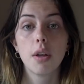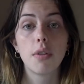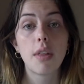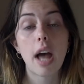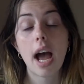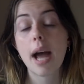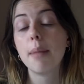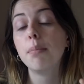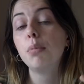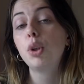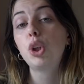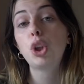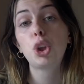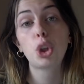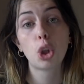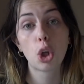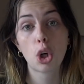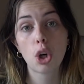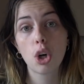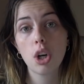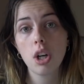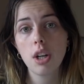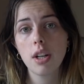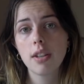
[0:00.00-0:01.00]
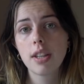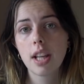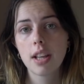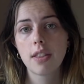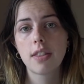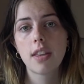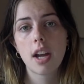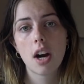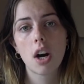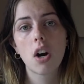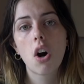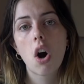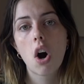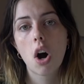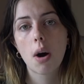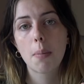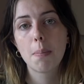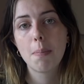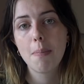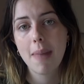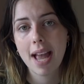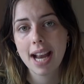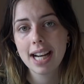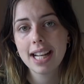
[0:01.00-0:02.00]
I'm sure that there are
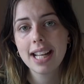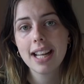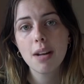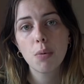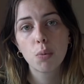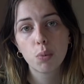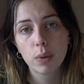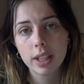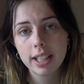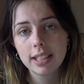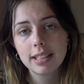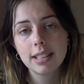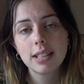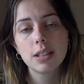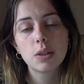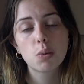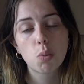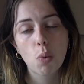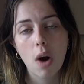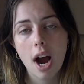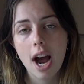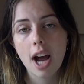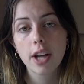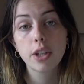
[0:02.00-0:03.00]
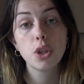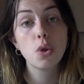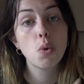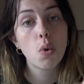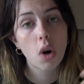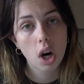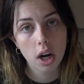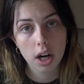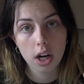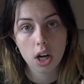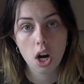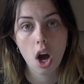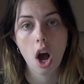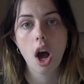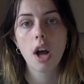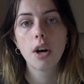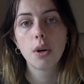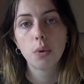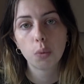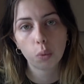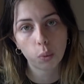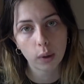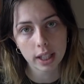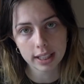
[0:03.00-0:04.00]
many reasons why you are
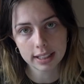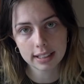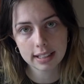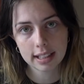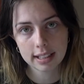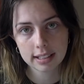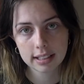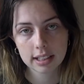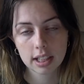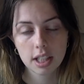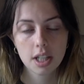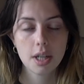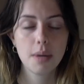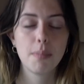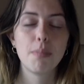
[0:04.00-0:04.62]
not racist,